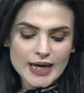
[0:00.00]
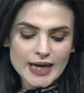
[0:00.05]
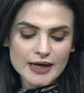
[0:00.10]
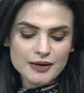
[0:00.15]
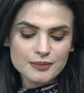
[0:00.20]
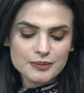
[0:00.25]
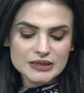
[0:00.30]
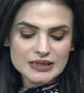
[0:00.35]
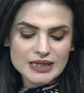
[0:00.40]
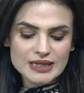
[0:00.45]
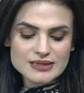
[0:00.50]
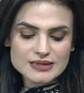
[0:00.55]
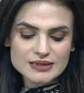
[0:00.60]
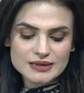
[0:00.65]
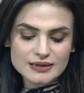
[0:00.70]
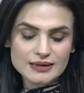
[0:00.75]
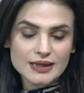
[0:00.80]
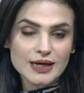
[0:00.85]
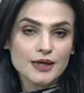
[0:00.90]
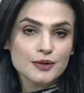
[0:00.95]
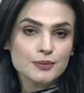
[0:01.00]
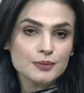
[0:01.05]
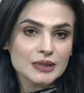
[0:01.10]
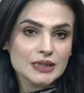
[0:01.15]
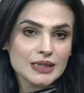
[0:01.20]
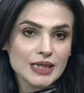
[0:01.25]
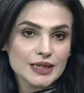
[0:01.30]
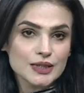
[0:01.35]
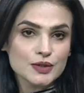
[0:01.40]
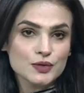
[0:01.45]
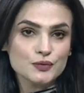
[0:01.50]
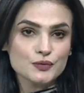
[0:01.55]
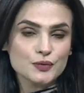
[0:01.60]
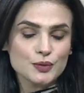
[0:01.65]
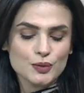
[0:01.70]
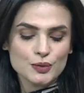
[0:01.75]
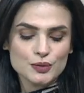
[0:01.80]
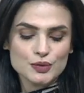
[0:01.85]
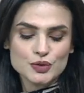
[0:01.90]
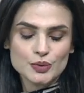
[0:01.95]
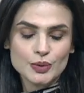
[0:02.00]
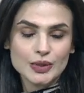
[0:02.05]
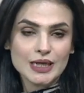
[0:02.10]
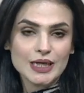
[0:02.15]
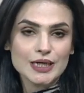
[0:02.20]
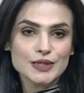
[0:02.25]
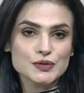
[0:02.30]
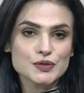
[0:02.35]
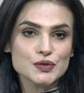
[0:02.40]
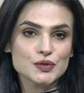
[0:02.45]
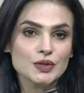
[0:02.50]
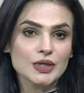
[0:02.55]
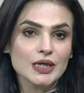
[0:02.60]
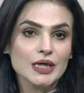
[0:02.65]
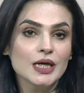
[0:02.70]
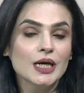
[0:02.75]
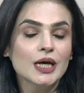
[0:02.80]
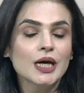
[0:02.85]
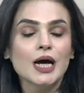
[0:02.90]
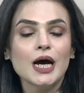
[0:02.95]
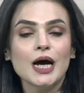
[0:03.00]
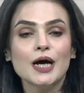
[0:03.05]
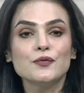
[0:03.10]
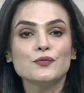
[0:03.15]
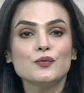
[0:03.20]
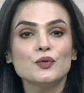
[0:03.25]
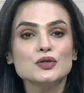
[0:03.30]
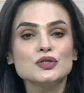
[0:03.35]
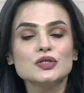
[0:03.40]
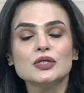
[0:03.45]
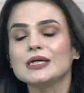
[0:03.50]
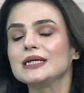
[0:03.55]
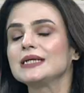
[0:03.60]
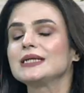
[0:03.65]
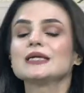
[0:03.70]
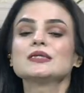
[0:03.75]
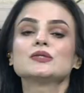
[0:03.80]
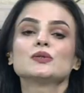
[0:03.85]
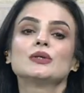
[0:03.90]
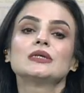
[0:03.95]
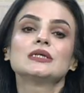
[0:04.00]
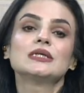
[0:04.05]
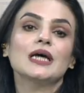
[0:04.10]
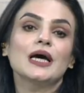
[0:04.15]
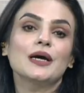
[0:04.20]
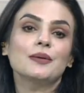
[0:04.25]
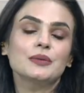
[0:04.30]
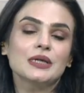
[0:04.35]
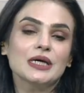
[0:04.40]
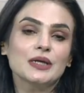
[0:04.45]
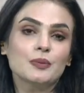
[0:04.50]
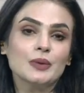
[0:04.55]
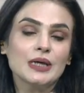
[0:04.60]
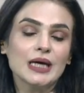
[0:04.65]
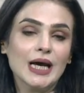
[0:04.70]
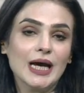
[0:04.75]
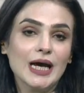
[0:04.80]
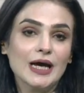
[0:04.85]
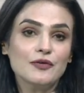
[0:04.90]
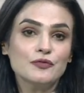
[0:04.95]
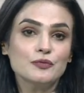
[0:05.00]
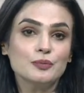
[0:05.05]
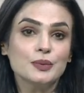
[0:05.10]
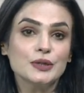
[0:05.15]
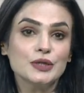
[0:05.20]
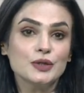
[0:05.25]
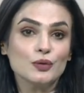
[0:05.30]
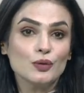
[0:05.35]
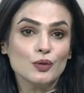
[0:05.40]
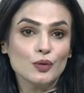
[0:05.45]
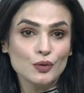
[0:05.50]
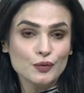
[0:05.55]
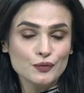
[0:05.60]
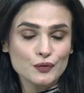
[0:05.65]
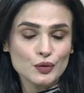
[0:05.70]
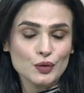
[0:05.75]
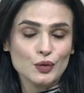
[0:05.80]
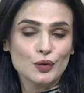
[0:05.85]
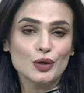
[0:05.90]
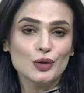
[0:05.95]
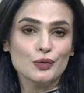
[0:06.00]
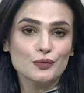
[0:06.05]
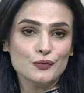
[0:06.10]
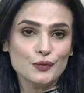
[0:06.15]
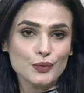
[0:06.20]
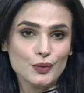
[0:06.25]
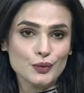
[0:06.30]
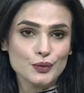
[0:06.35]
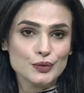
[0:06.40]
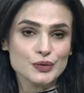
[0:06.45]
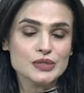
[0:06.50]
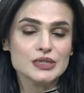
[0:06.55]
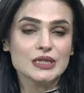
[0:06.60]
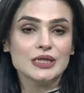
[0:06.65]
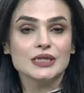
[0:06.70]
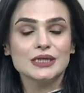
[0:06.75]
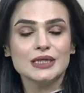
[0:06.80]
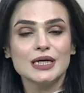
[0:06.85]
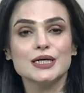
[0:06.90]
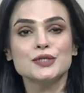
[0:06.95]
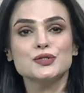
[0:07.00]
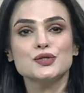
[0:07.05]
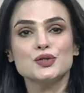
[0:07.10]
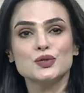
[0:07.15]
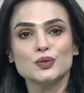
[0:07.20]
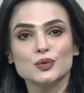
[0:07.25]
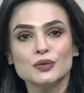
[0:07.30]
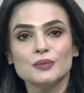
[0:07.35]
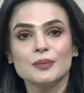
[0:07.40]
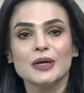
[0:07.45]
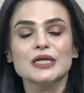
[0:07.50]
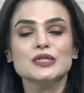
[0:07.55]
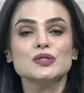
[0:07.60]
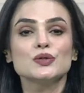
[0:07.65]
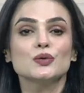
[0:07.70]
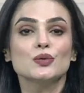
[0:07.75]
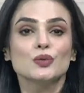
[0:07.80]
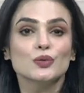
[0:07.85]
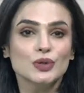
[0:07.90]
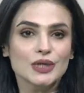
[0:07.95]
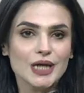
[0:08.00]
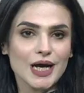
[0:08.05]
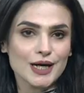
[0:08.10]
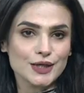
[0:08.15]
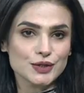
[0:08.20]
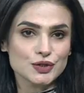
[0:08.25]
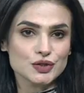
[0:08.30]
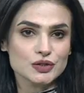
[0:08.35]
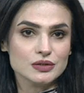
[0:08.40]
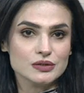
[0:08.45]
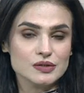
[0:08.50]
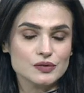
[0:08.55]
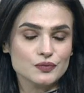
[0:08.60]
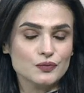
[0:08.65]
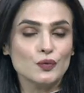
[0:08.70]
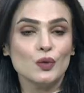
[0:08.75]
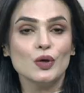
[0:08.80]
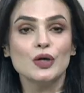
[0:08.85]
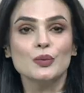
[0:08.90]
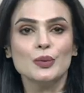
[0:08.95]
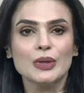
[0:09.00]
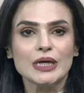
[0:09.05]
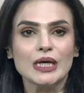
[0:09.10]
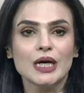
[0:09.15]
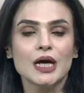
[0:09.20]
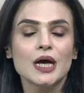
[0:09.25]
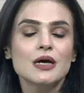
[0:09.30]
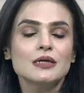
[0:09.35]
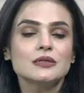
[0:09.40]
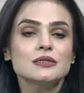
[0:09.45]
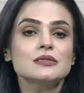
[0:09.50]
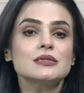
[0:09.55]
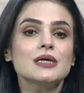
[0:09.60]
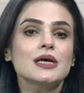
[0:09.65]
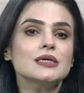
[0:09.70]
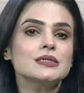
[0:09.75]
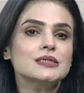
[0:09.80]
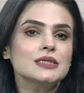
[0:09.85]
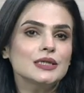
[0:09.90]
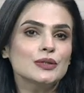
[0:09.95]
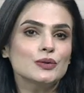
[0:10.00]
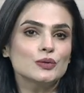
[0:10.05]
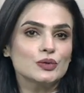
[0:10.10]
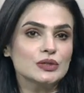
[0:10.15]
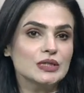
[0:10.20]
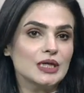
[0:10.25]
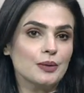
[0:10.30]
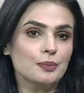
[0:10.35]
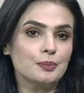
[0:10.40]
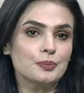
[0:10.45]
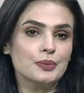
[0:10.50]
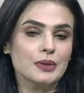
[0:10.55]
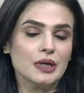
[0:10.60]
Ahmed, Hassan and Arbi, thank you for joining us today. Unfortunately, that's all the time that we have. But overall, of course, India has shown by its own actions following this hastily cooked up